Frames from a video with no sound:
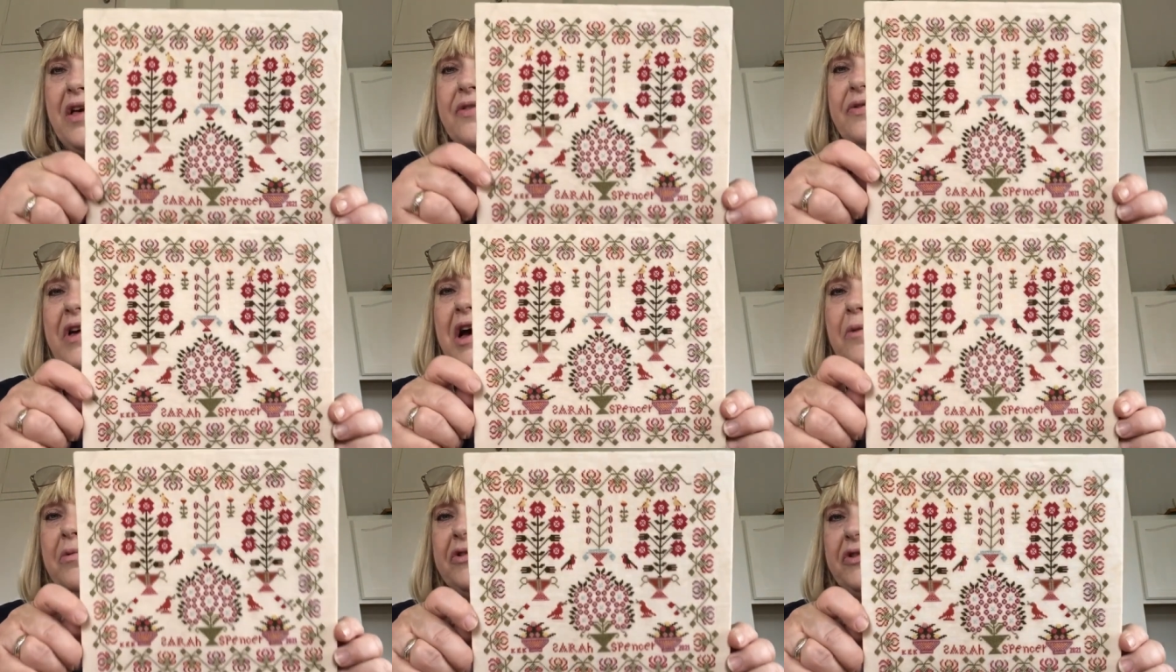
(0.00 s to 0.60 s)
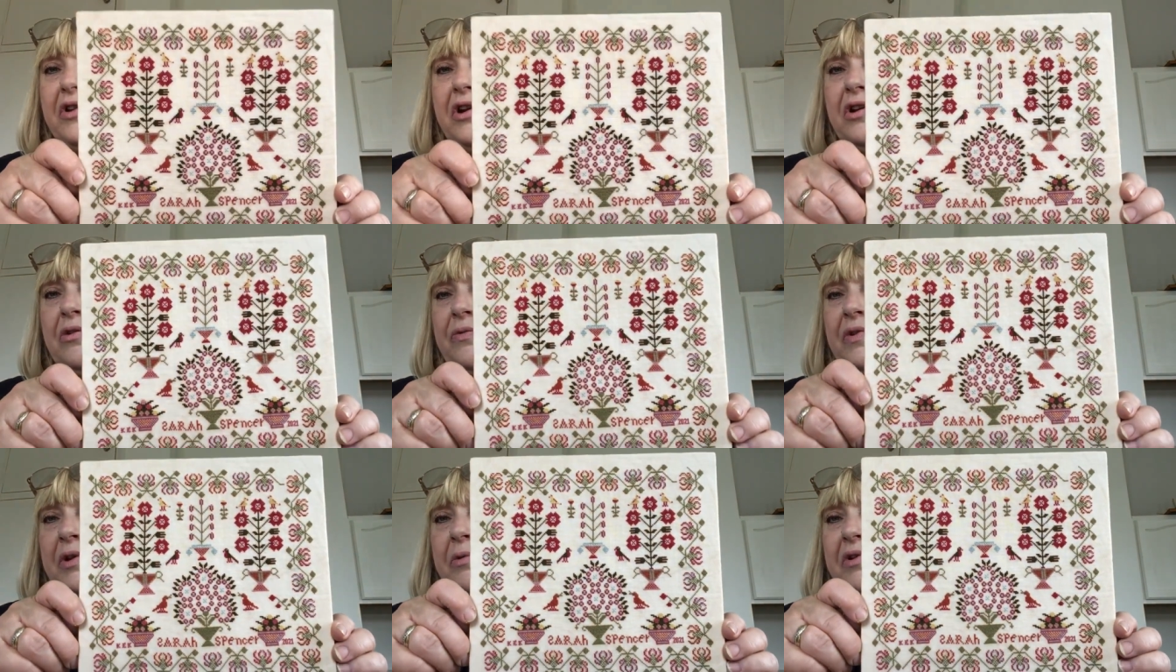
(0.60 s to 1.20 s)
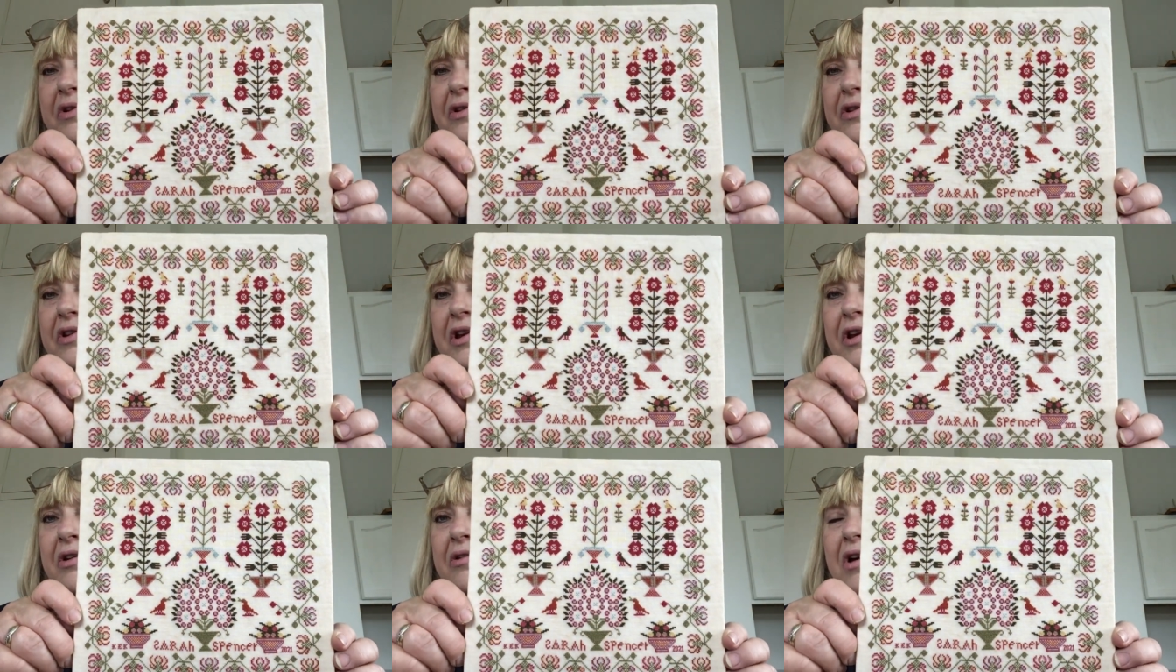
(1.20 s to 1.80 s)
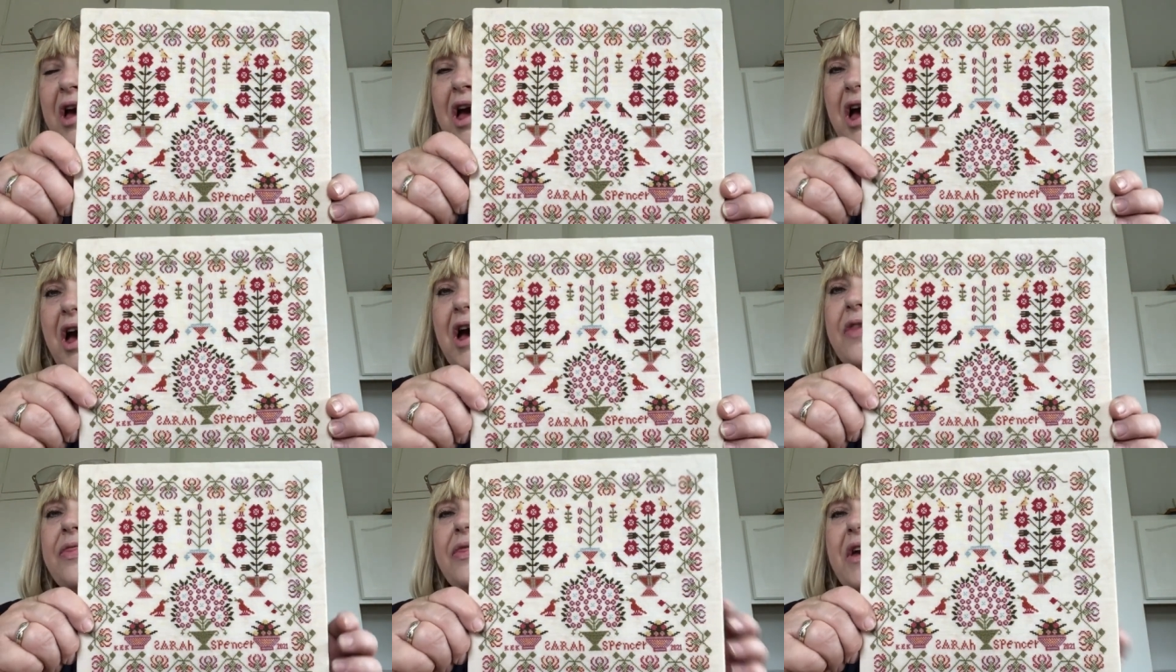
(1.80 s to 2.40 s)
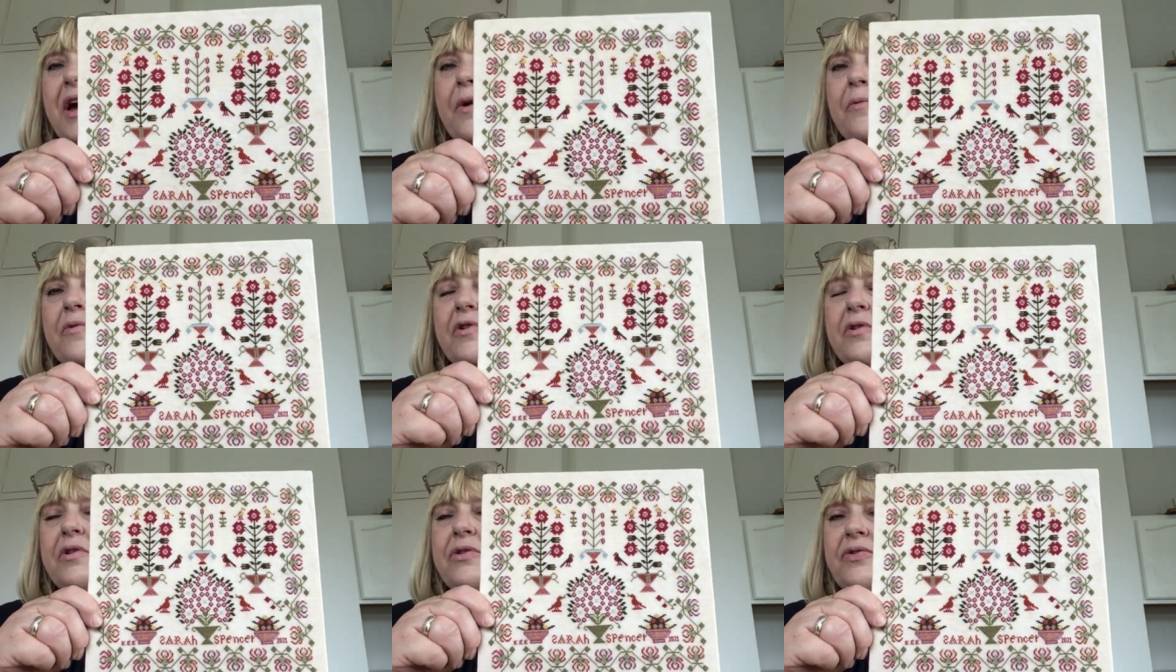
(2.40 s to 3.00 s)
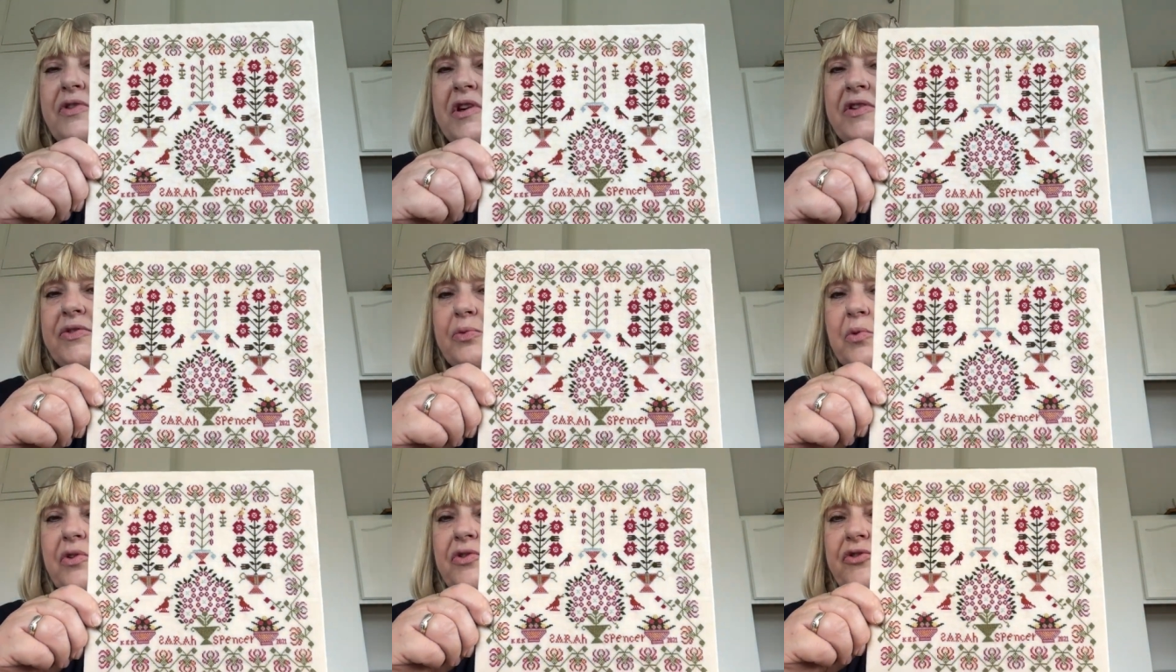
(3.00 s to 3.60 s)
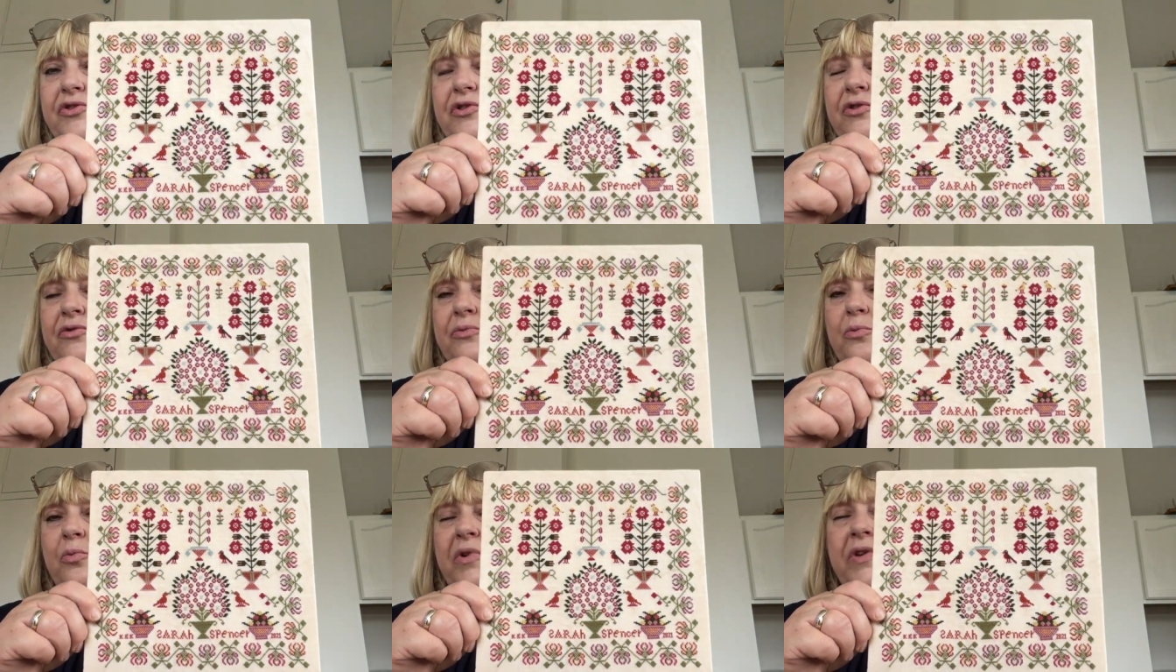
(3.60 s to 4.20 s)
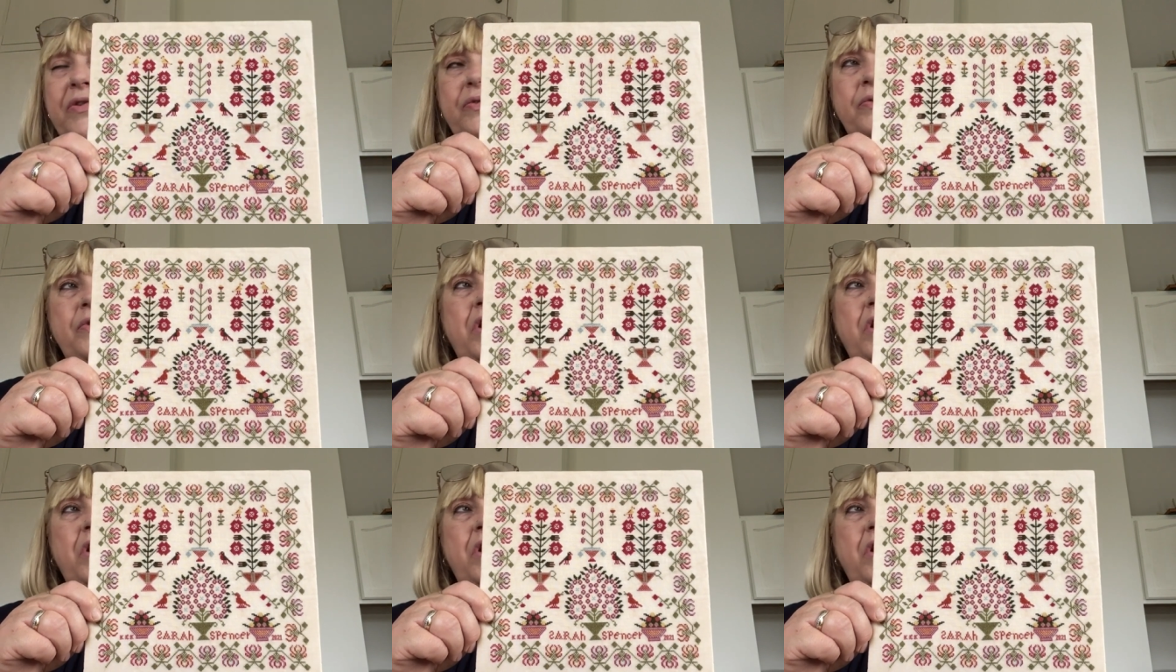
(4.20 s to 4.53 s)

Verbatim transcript: That was a lovely one to do. And that this one's done with